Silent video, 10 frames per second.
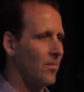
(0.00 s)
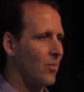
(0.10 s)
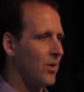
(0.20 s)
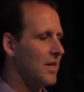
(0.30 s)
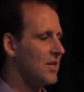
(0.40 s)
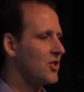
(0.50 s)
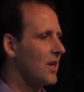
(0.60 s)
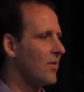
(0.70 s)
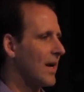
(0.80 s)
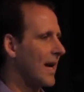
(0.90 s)
With each
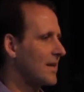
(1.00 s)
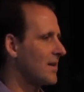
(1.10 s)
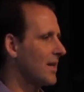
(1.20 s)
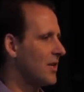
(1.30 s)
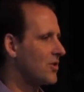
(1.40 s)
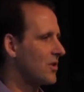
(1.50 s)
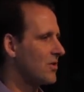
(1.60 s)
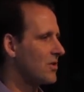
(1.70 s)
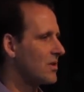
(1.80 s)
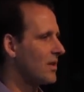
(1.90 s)
and every
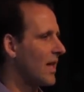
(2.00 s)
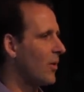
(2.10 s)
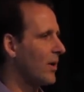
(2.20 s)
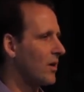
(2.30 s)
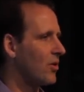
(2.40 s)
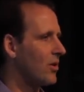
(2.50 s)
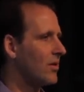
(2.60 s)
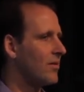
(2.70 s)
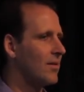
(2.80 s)
exhalation, just allowing your